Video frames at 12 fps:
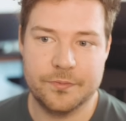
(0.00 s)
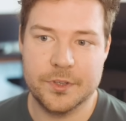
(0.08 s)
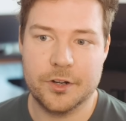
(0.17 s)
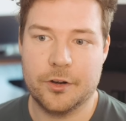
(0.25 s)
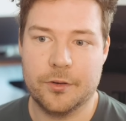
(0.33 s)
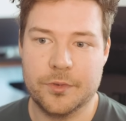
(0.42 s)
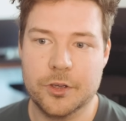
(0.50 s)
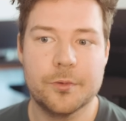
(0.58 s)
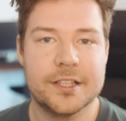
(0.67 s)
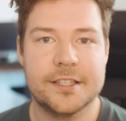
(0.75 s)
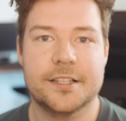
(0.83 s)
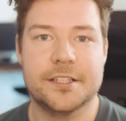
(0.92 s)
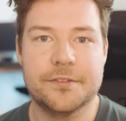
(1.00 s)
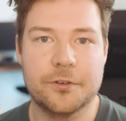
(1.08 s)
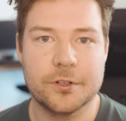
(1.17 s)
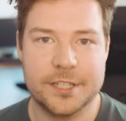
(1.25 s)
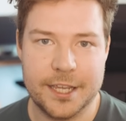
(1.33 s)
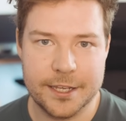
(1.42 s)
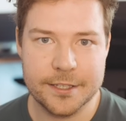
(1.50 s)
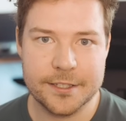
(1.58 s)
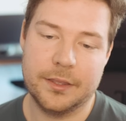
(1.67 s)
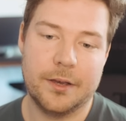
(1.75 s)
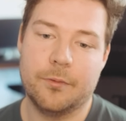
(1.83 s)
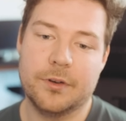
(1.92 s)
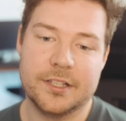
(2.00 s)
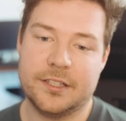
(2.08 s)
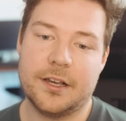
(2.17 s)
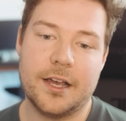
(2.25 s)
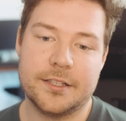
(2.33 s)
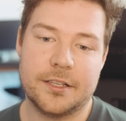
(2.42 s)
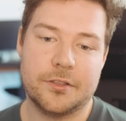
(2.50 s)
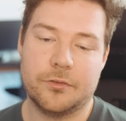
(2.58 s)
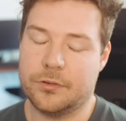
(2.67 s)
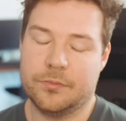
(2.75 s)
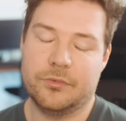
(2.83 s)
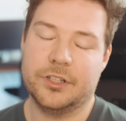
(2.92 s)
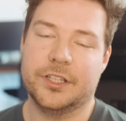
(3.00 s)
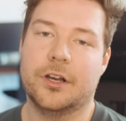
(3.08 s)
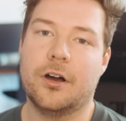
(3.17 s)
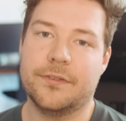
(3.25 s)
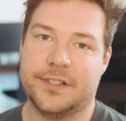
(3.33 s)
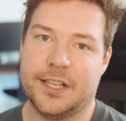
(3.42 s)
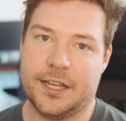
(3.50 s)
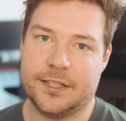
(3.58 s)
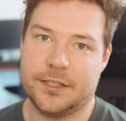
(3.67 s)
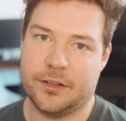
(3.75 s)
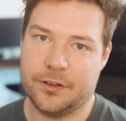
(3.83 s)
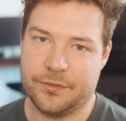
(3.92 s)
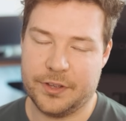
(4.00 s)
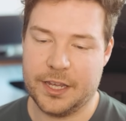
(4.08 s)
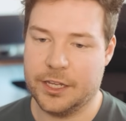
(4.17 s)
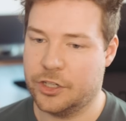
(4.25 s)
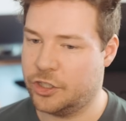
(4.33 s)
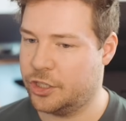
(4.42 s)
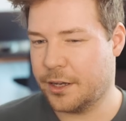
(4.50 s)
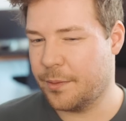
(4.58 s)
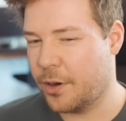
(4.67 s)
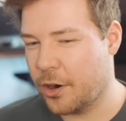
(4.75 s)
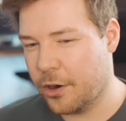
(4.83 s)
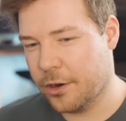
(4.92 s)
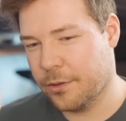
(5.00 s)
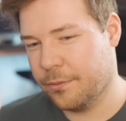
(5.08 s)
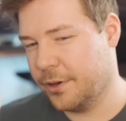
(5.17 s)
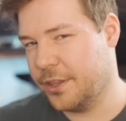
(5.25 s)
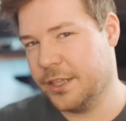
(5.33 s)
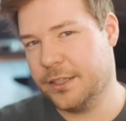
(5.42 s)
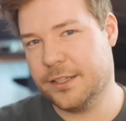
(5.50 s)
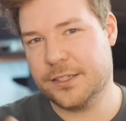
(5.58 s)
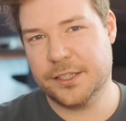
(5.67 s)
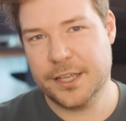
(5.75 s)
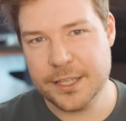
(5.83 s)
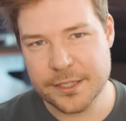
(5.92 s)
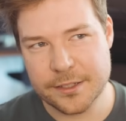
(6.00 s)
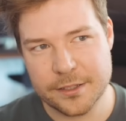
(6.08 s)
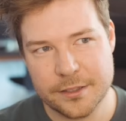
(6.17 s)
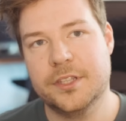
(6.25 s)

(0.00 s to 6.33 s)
you know, uint64ts that were sizes or really offsets of each component within this list.